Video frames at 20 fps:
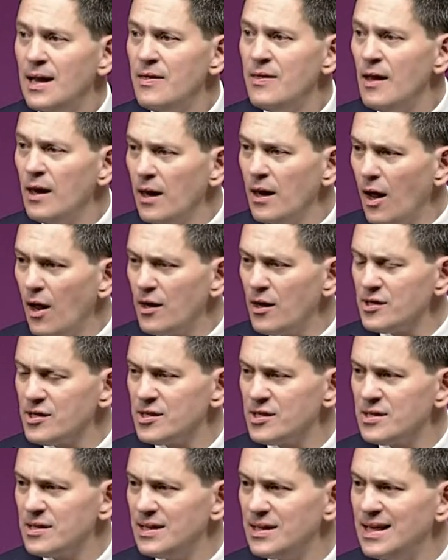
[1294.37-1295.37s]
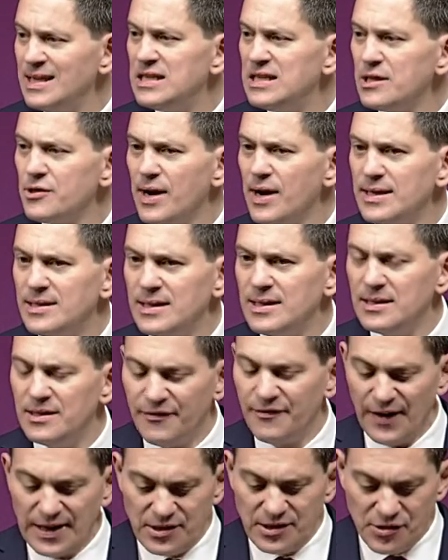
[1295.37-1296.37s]
In the last integrated
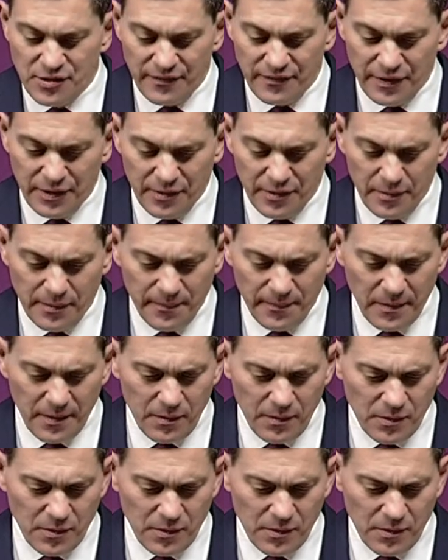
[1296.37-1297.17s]
defense review,